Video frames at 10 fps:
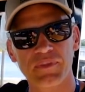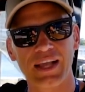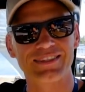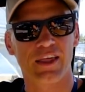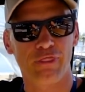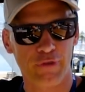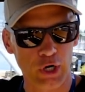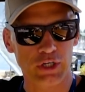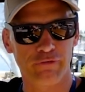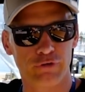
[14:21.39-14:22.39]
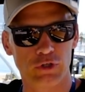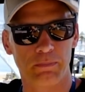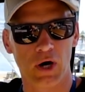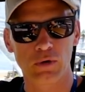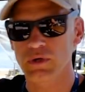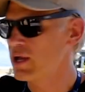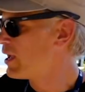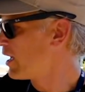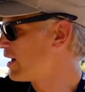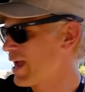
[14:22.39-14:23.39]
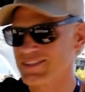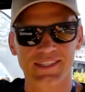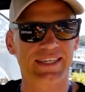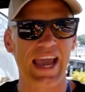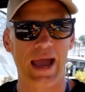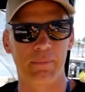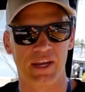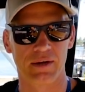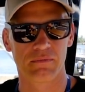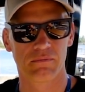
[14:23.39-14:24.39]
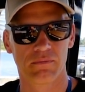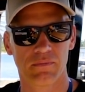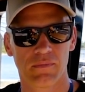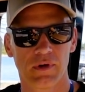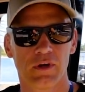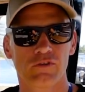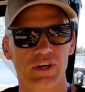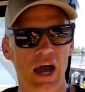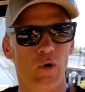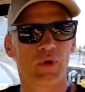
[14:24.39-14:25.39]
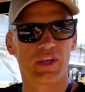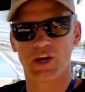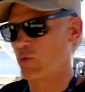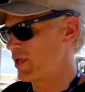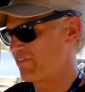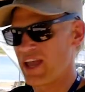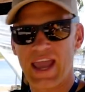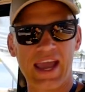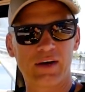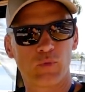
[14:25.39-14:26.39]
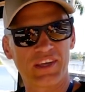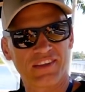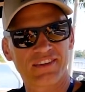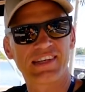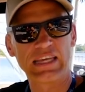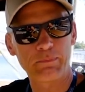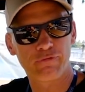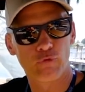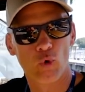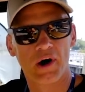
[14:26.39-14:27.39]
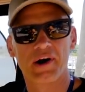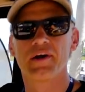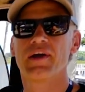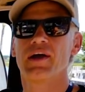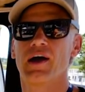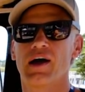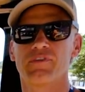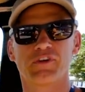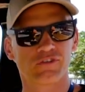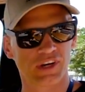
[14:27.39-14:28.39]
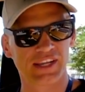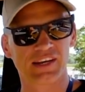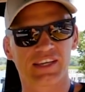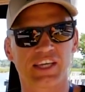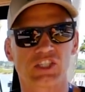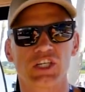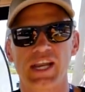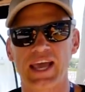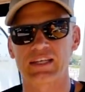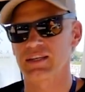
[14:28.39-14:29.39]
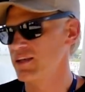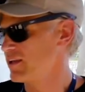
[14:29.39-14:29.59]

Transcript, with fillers: It's a 30-foot boat, and it has a cabin. So now we have a head, we can sleep four. There's a little kitchenette.